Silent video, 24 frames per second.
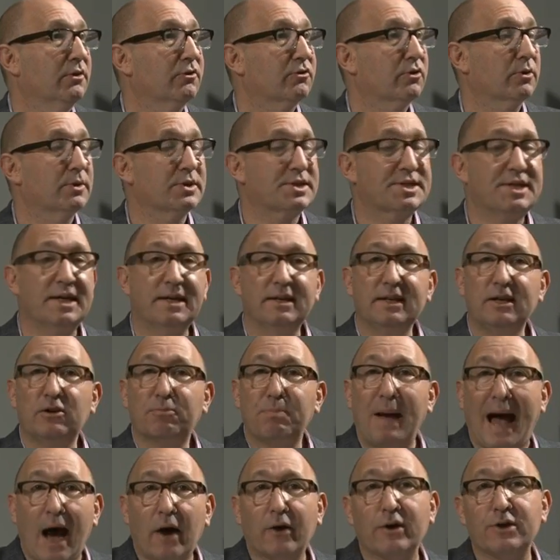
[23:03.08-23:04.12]
So we're seeing these
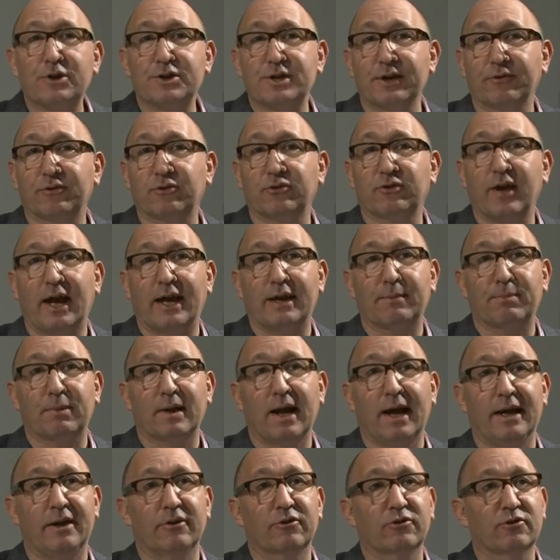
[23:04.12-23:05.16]
power shifts take
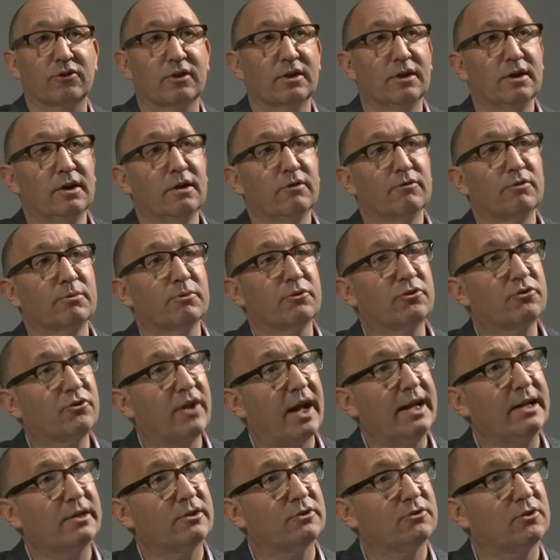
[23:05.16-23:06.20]
place from
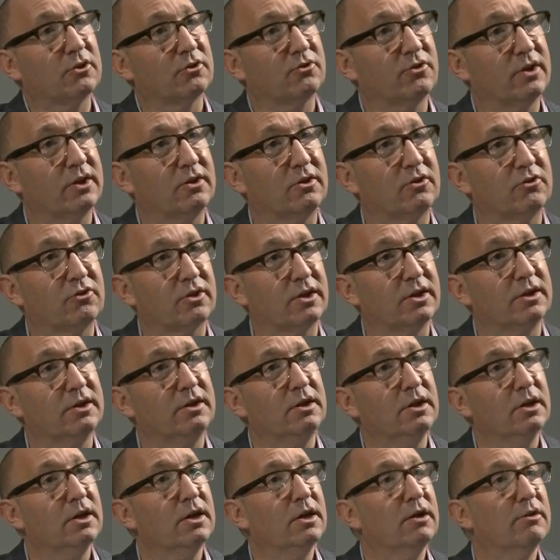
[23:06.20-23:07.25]
state to
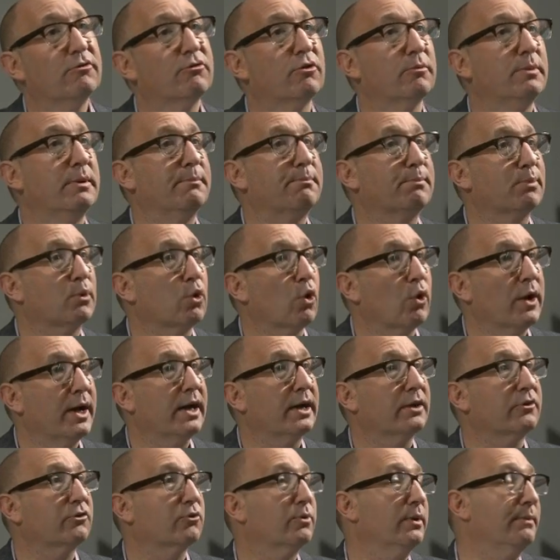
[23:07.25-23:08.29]
citizen, from
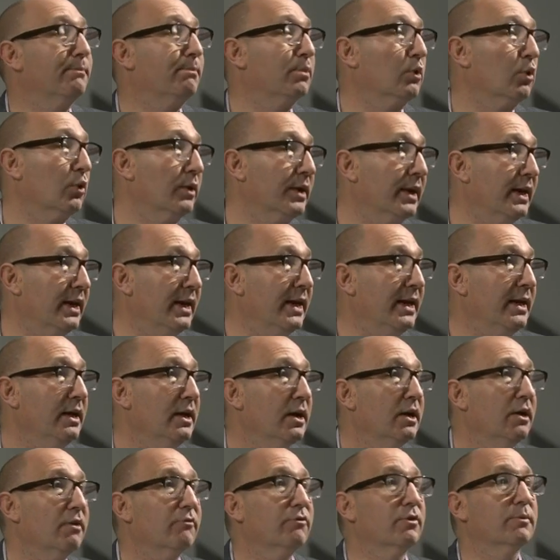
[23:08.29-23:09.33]
employer to employee,
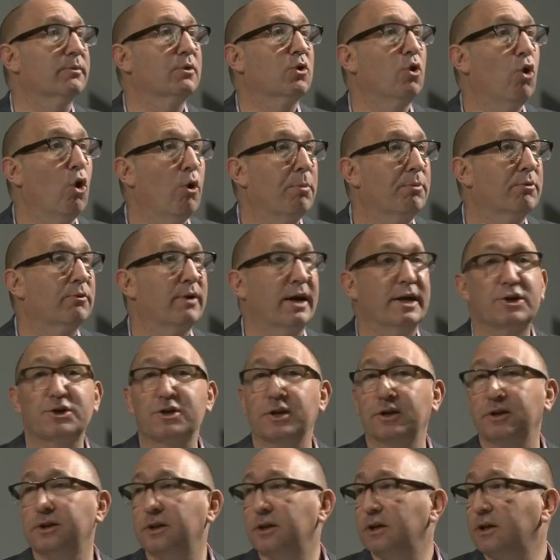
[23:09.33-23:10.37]
from
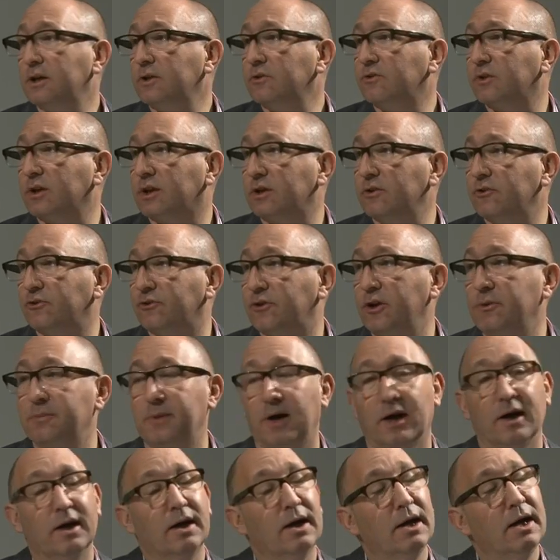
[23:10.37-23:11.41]
corporation to
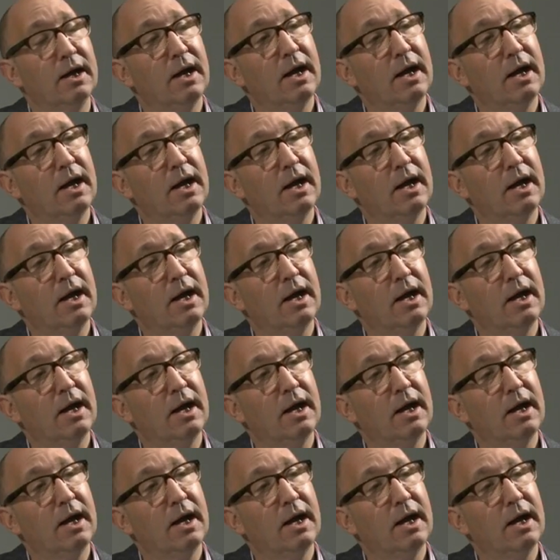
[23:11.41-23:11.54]
consumer.